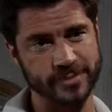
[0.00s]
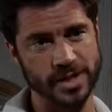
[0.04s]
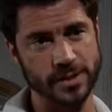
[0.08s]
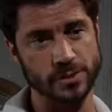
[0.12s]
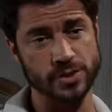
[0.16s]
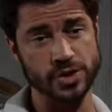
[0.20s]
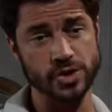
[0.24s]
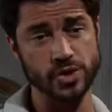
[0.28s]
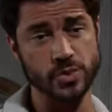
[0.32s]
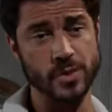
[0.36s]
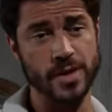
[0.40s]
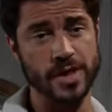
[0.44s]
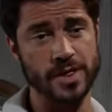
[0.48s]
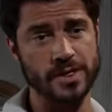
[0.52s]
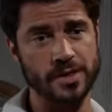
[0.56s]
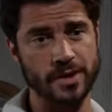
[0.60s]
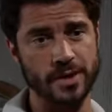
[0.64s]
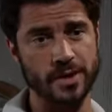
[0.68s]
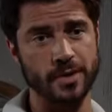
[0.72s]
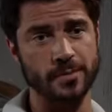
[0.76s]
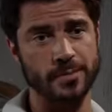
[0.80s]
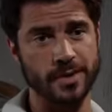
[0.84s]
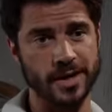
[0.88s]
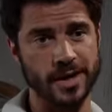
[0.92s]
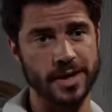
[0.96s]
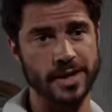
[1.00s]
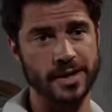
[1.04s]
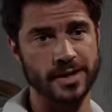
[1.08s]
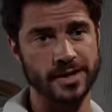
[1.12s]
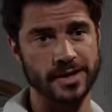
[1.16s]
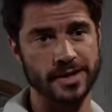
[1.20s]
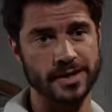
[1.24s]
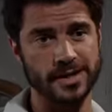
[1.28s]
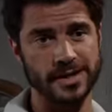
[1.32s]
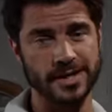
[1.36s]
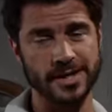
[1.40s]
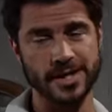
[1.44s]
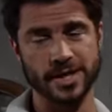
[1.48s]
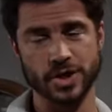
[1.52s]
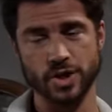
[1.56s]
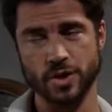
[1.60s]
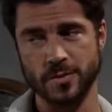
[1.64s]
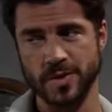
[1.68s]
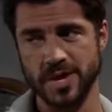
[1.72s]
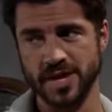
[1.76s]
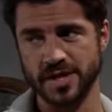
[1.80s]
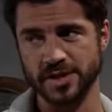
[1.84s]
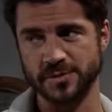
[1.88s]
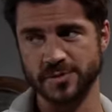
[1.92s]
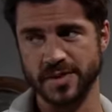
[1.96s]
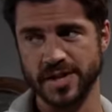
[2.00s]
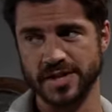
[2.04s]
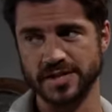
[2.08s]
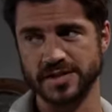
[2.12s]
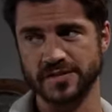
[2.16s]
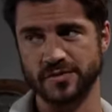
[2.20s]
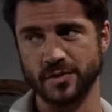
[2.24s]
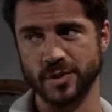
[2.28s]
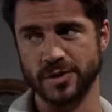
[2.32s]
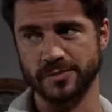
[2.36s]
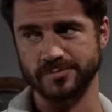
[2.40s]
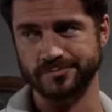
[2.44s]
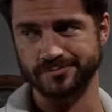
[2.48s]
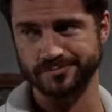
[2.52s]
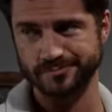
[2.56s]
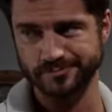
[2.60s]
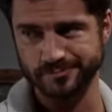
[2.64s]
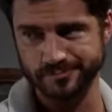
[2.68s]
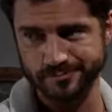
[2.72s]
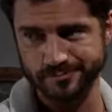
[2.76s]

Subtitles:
It was a sweet thought, but it could be an expensive one.